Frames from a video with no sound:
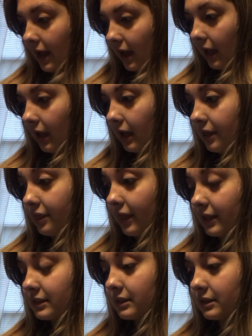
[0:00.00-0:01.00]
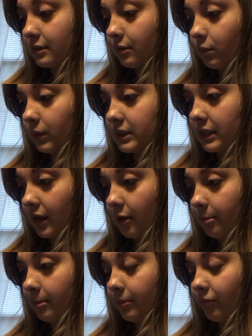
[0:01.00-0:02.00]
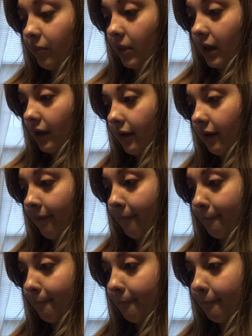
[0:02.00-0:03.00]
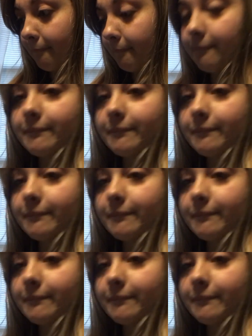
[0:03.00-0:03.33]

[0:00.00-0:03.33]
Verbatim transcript: yeah, that's what's up. Um,